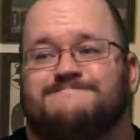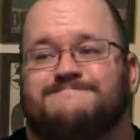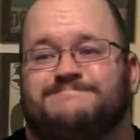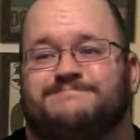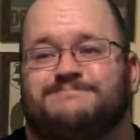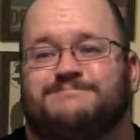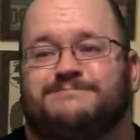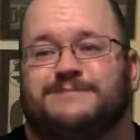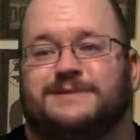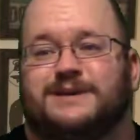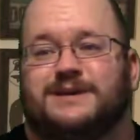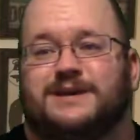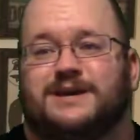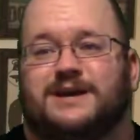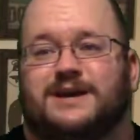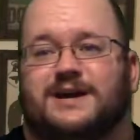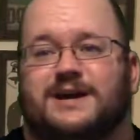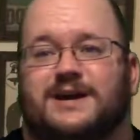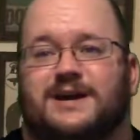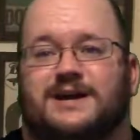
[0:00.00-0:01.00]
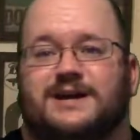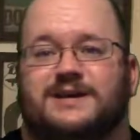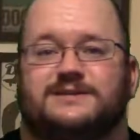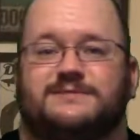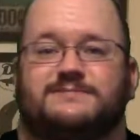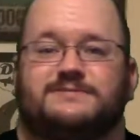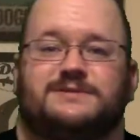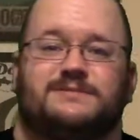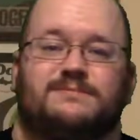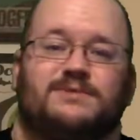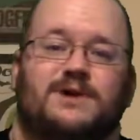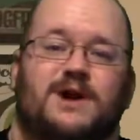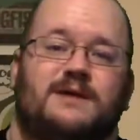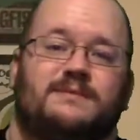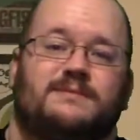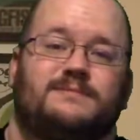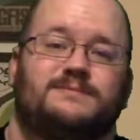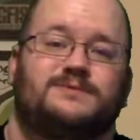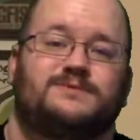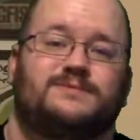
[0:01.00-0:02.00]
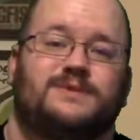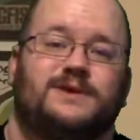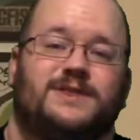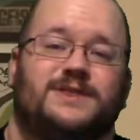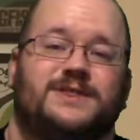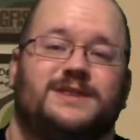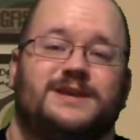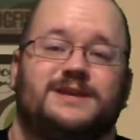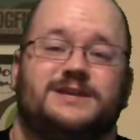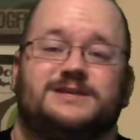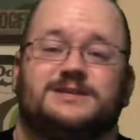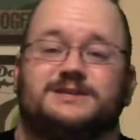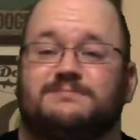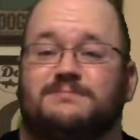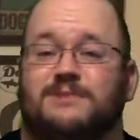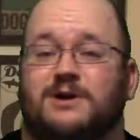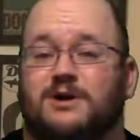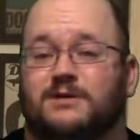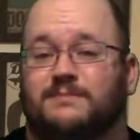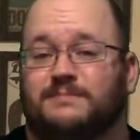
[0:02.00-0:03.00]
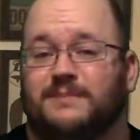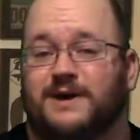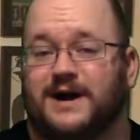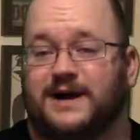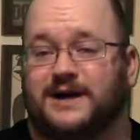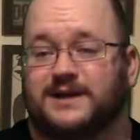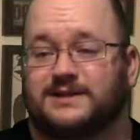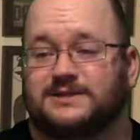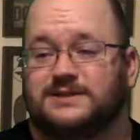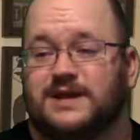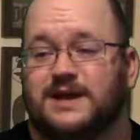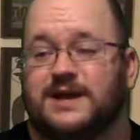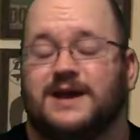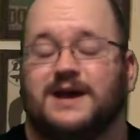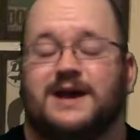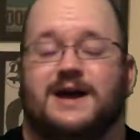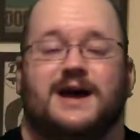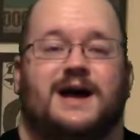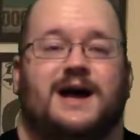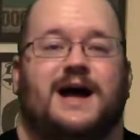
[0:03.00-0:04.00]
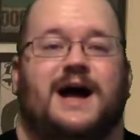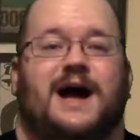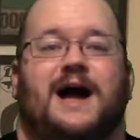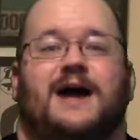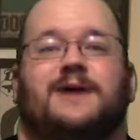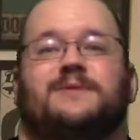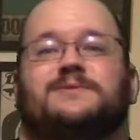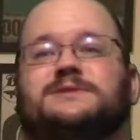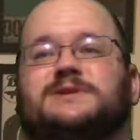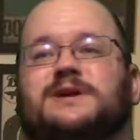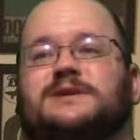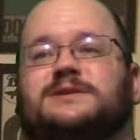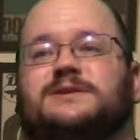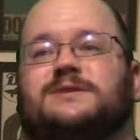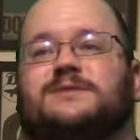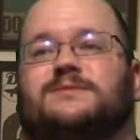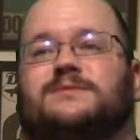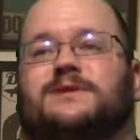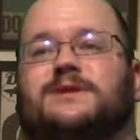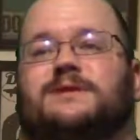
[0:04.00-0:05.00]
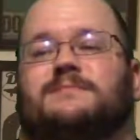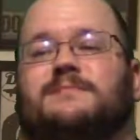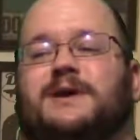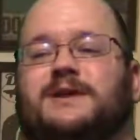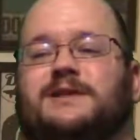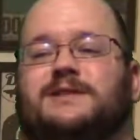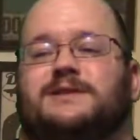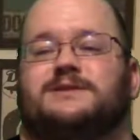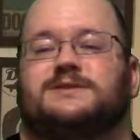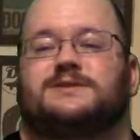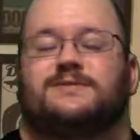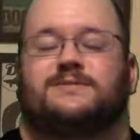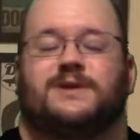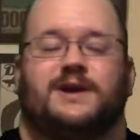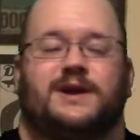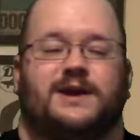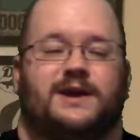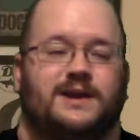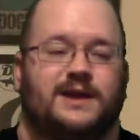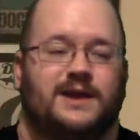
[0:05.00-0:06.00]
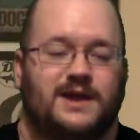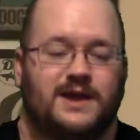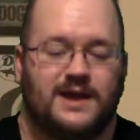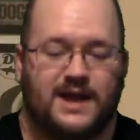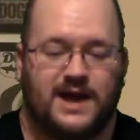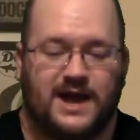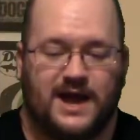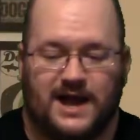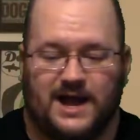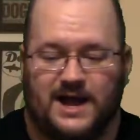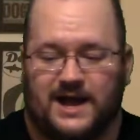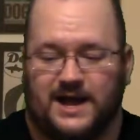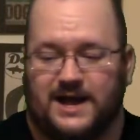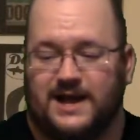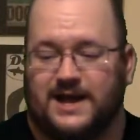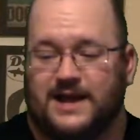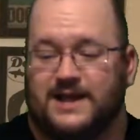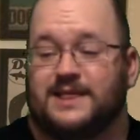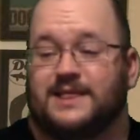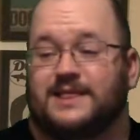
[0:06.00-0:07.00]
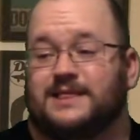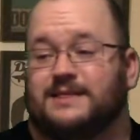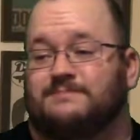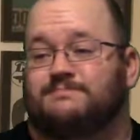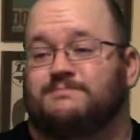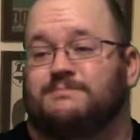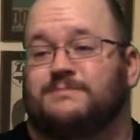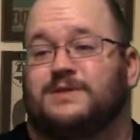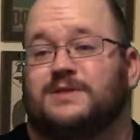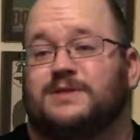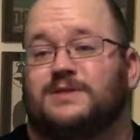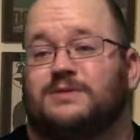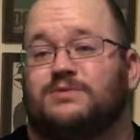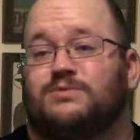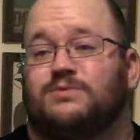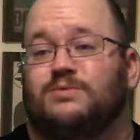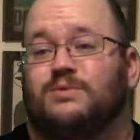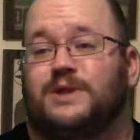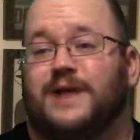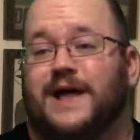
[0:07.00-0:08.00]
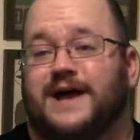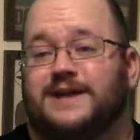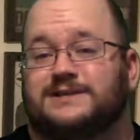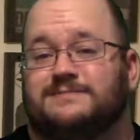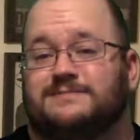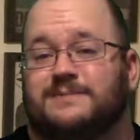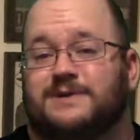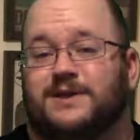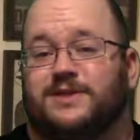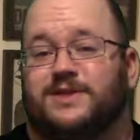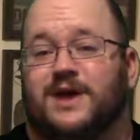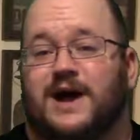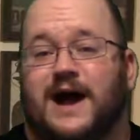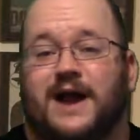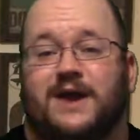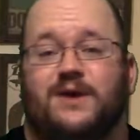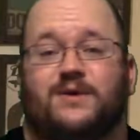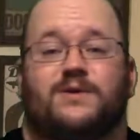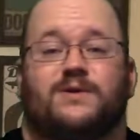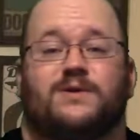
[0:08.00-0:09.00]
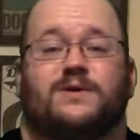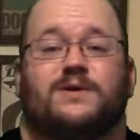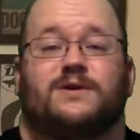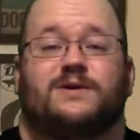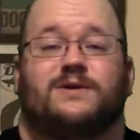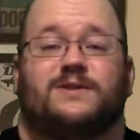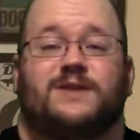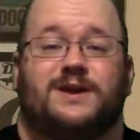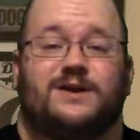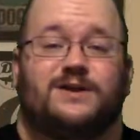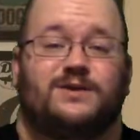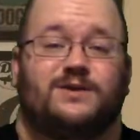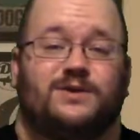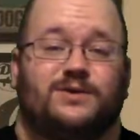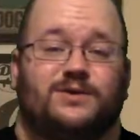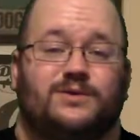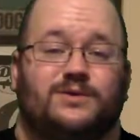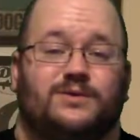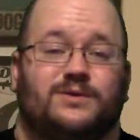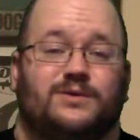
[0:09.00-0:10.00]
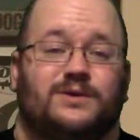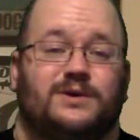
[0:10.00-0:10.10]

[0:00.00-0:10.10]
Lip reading: because of some problems with the Smart Box. I was actually the one that made this thread. Last month, I ordered their new